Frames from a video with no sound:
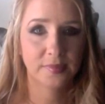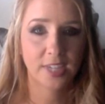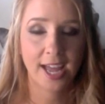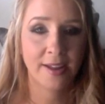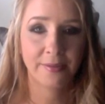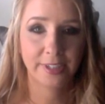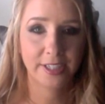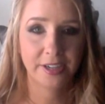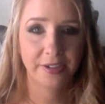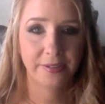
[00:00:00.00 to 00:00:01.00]
I don't really
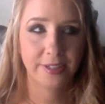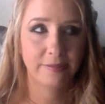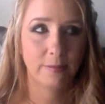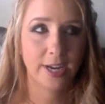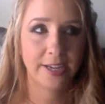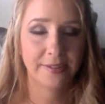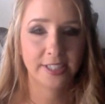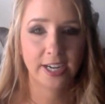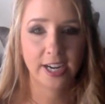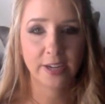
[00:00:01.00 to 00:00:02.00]
know even why he was
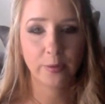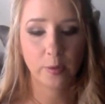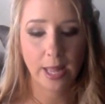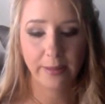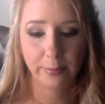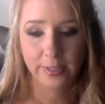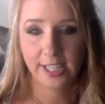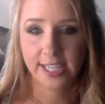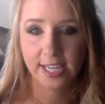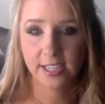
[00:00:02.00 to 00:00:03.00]
scared. I, I, we
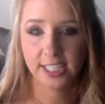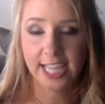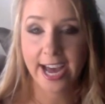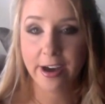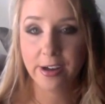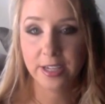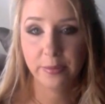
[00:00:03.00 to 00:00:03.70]
laid down a towel.